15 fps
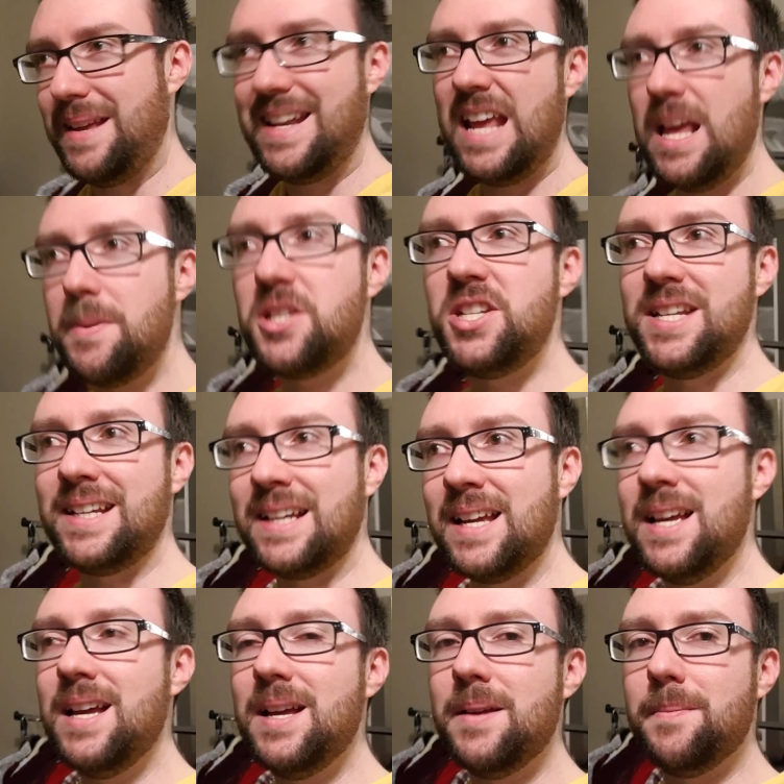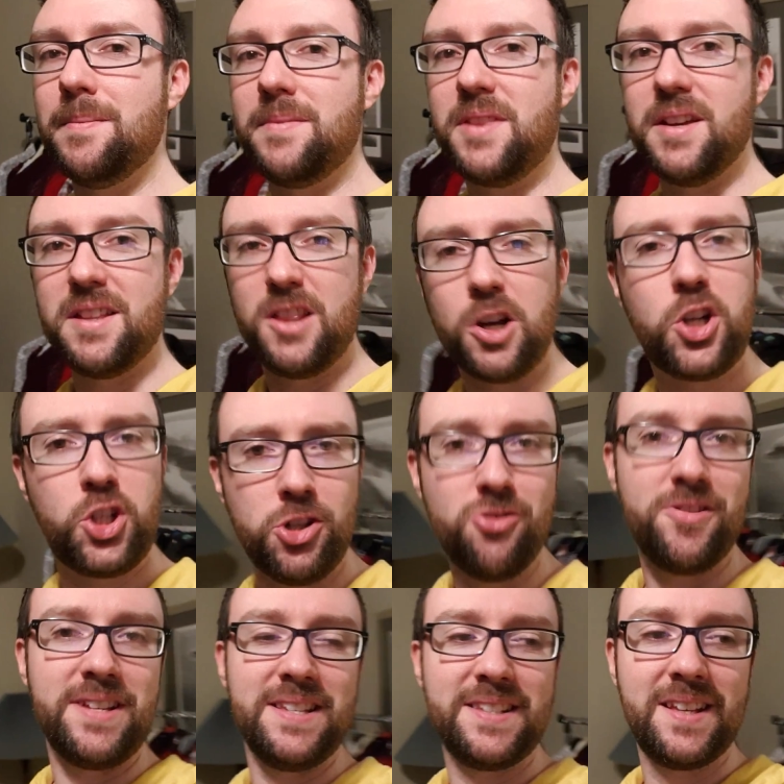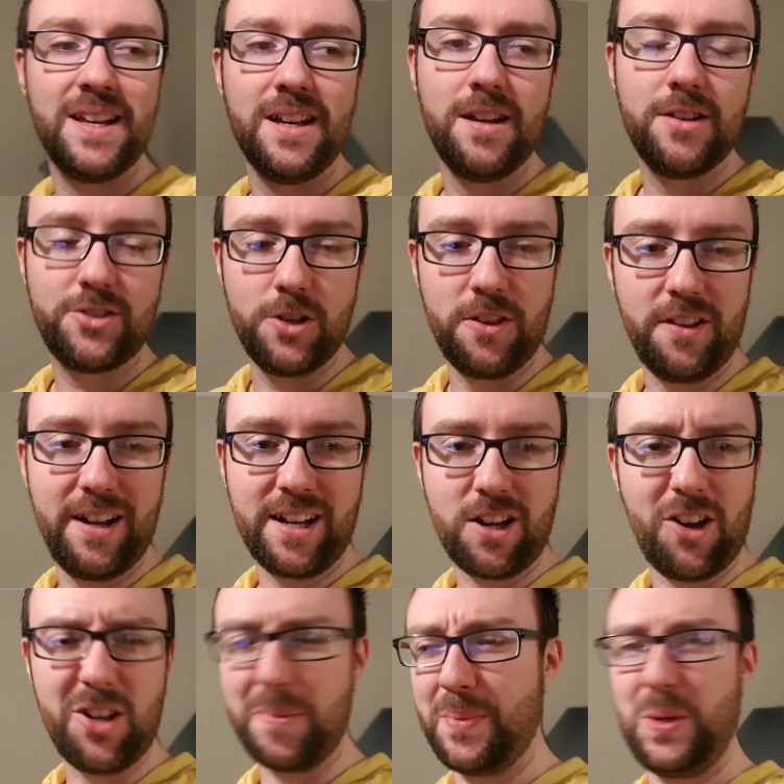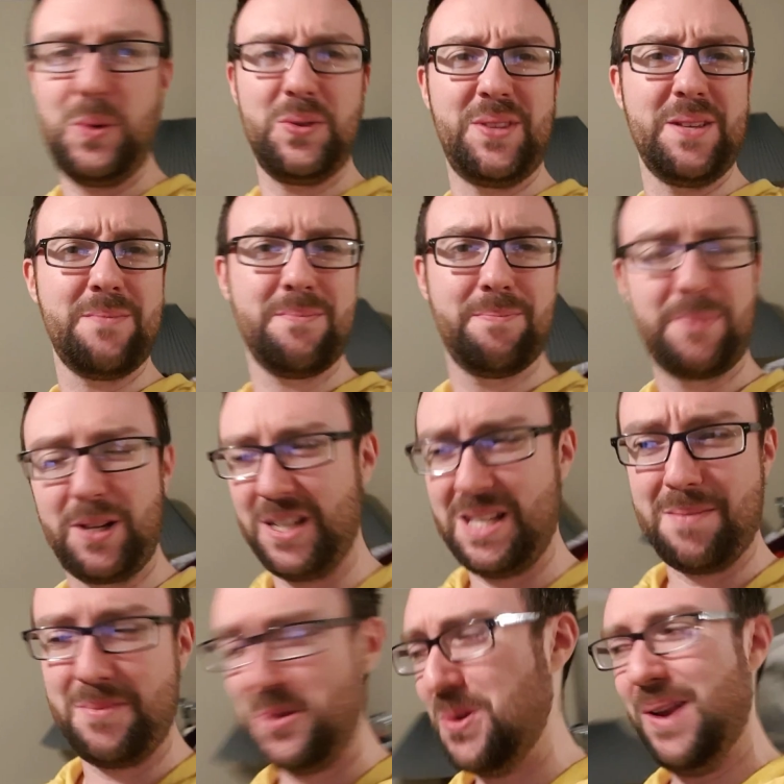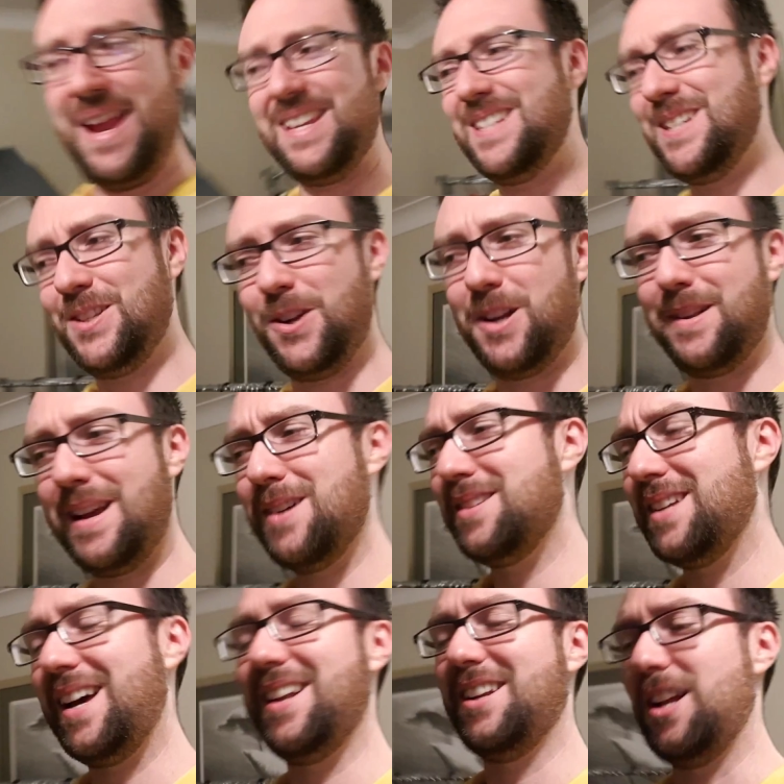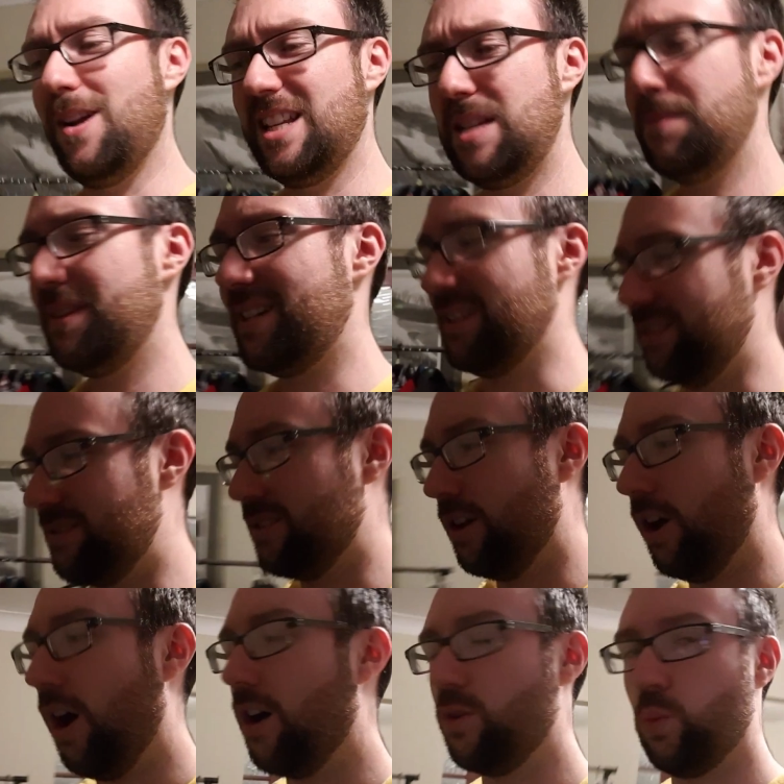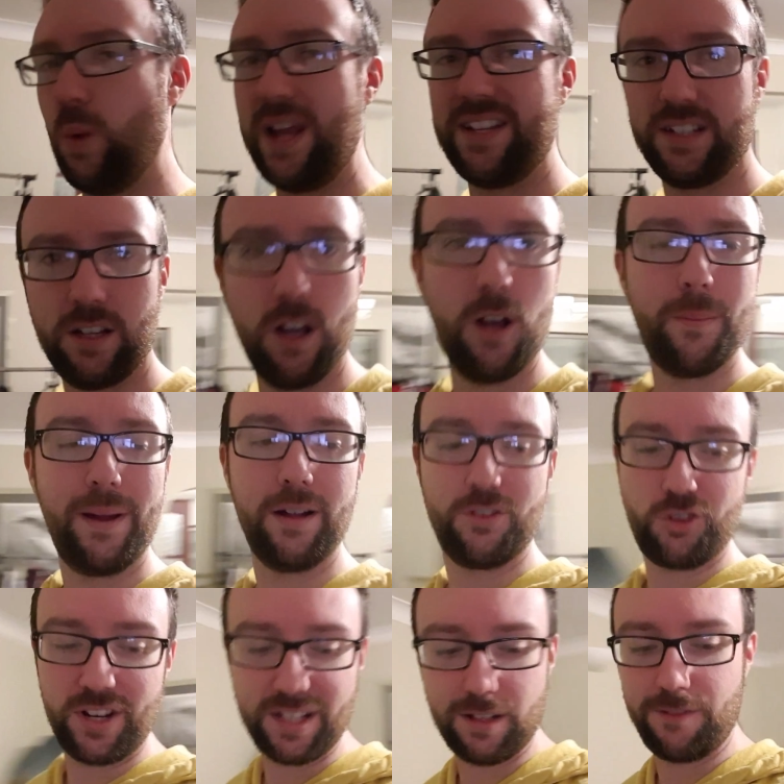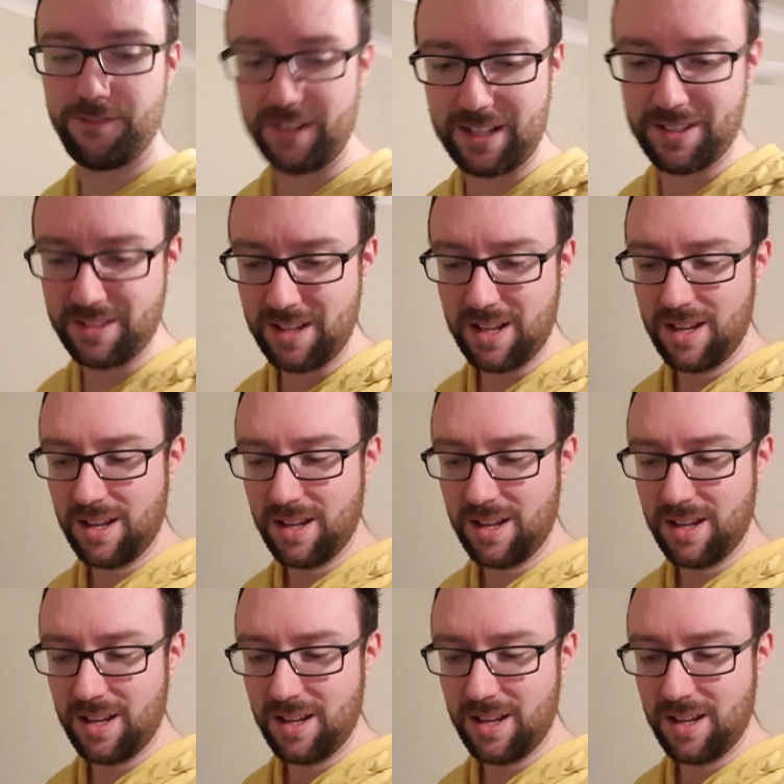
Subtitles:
inhibiting the luxuries so that I can't abuse them because I'm too lazy to sort it out. I don't know. It seems like an odd way to go about trying to fix